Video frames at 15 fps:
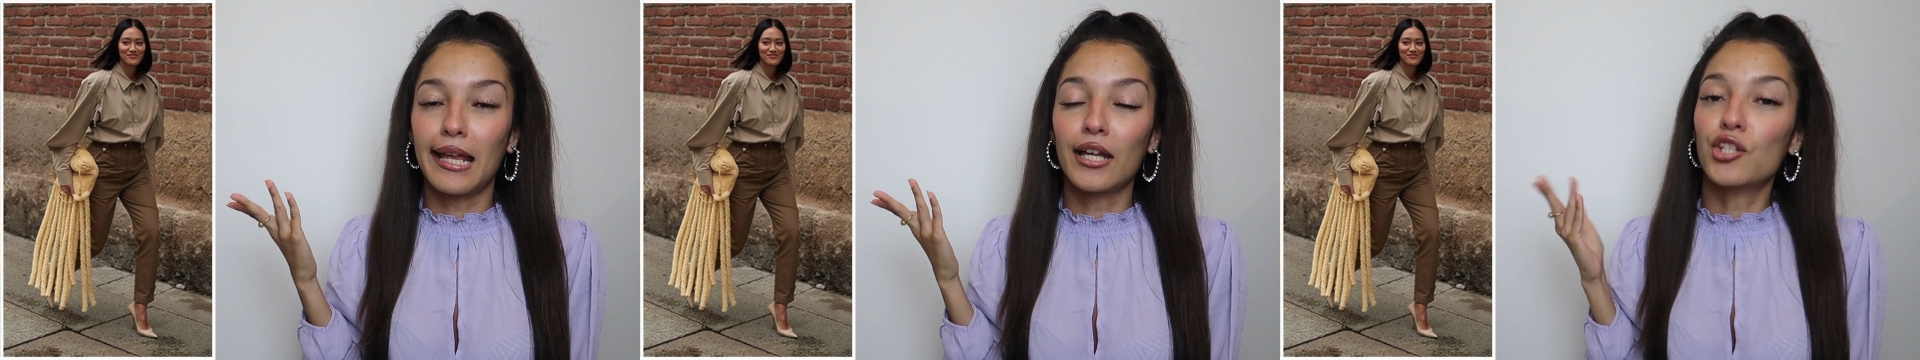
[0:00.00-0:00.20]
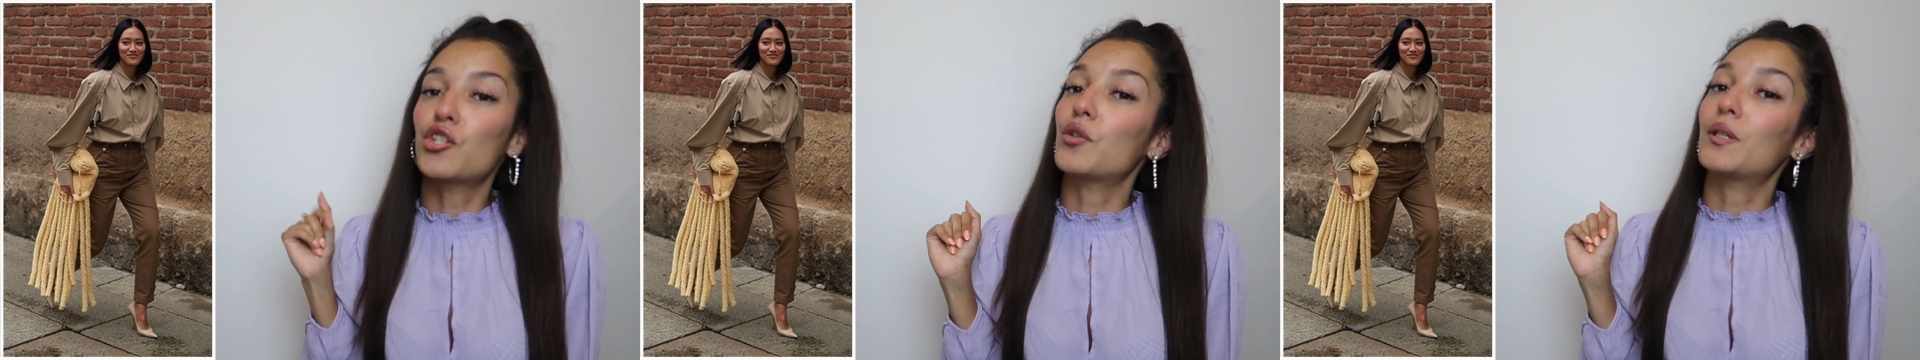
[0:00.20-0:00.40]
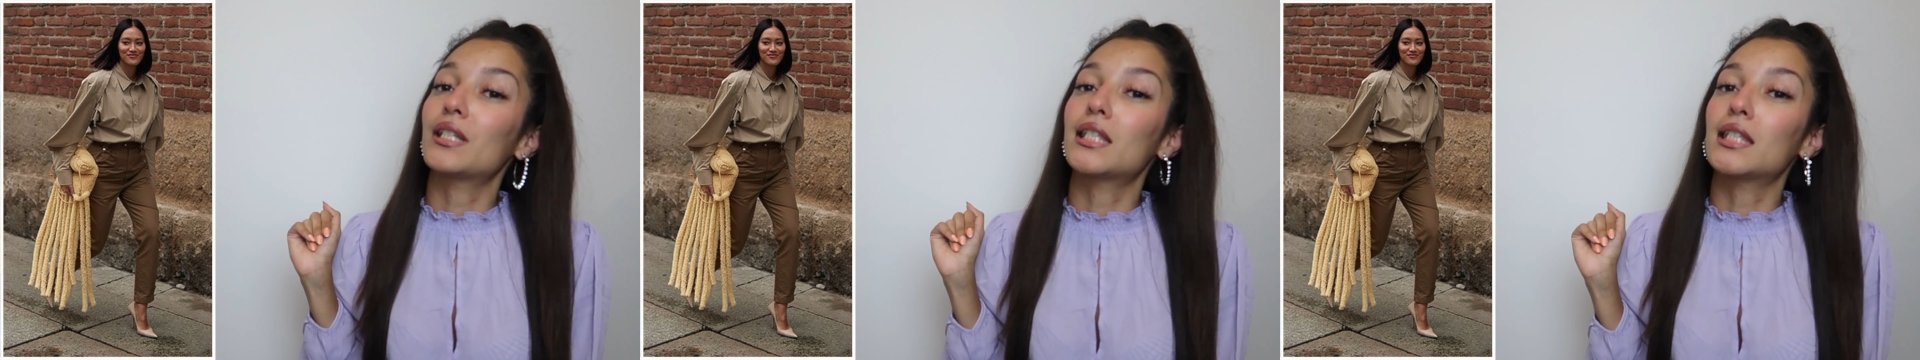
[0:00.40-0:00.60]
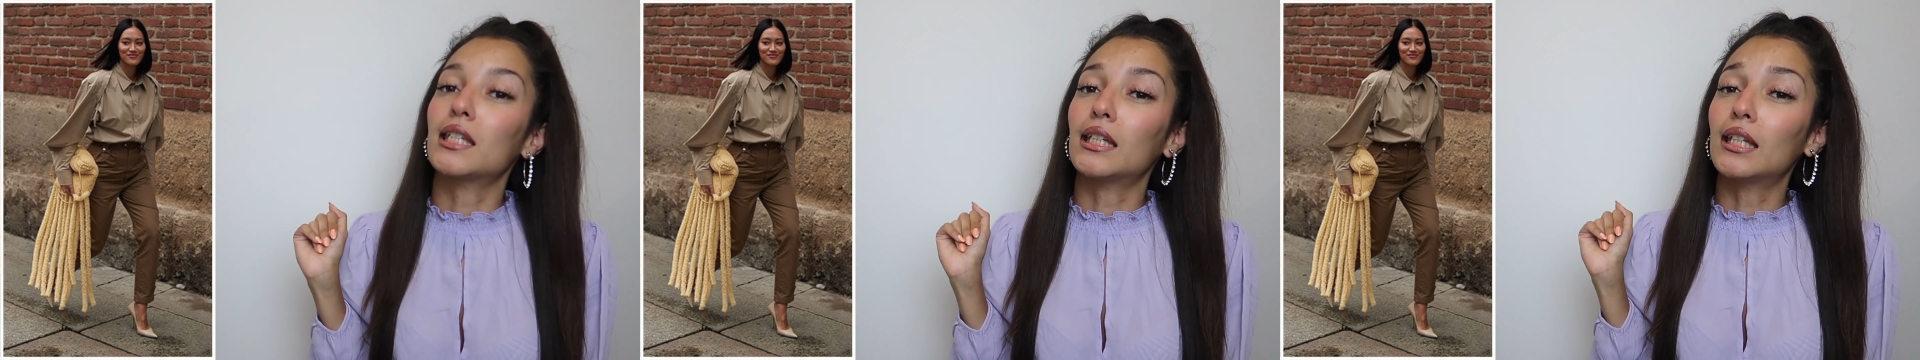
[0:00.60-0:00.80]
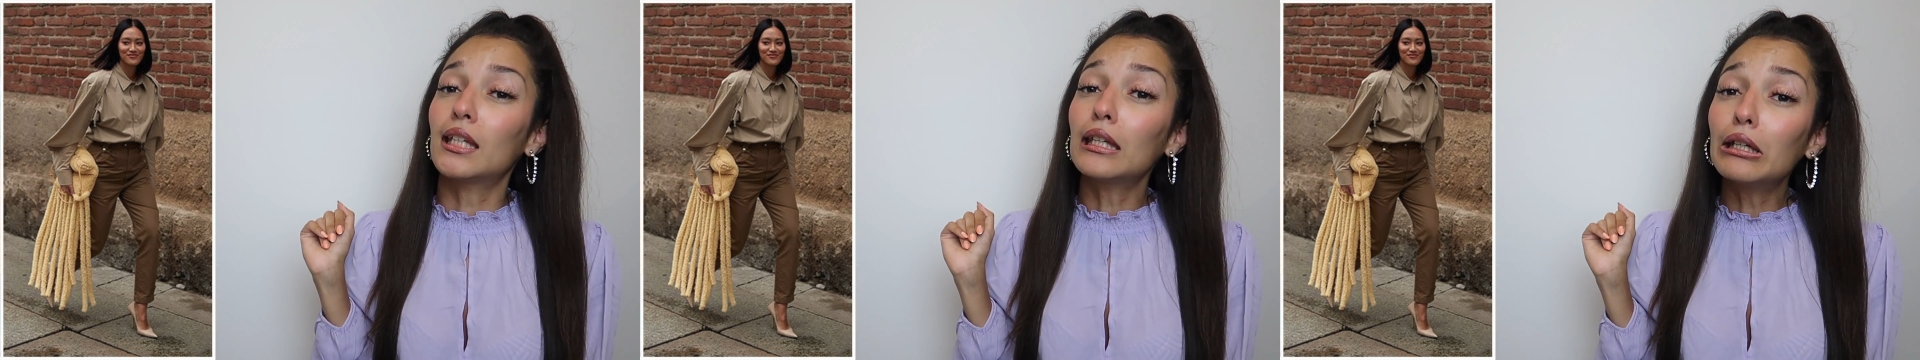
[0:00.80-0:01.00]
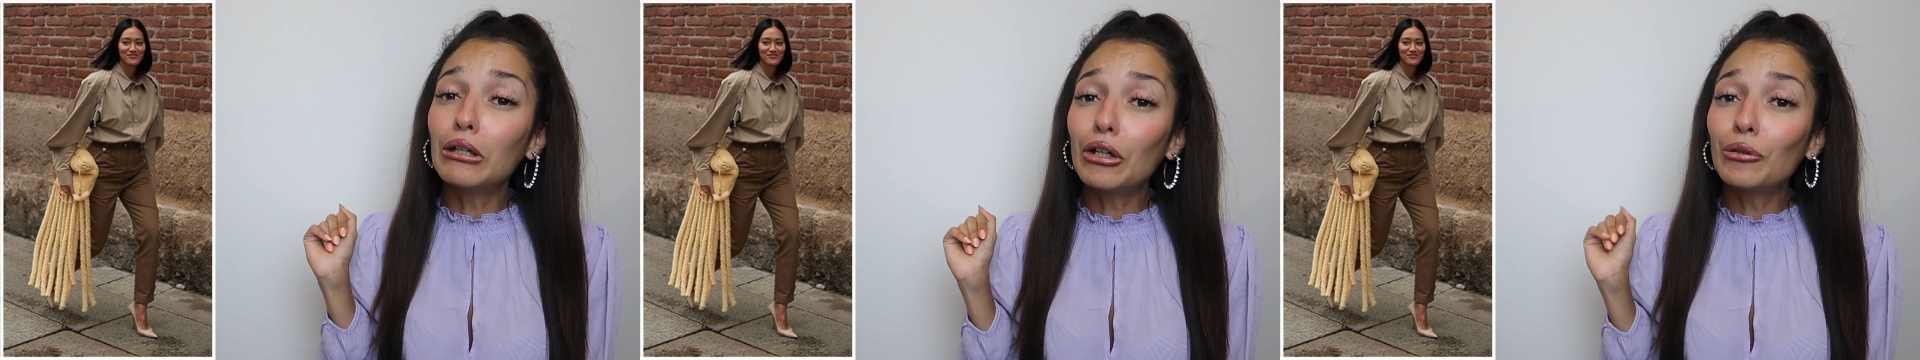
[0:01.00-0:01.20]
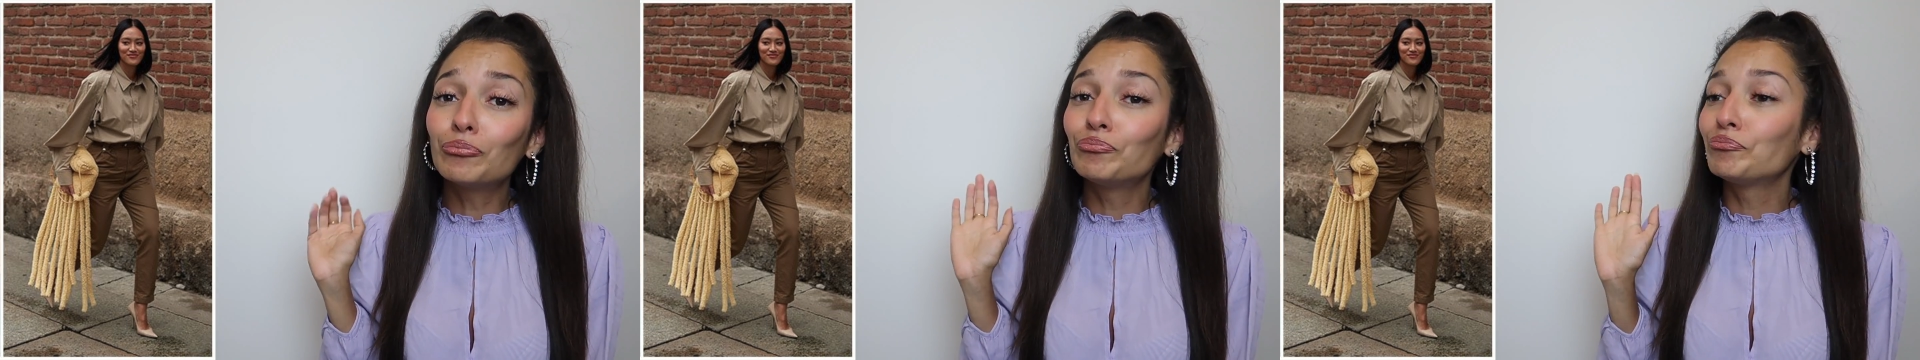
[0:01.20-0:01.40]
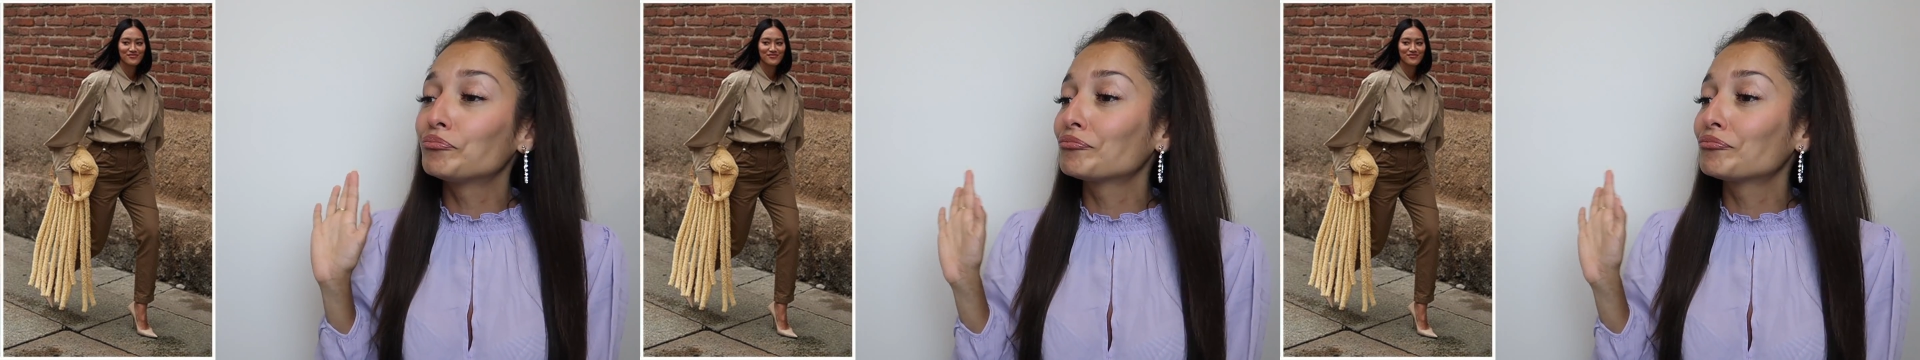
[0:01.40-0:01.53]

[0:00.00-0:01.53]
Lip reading: As you can see here,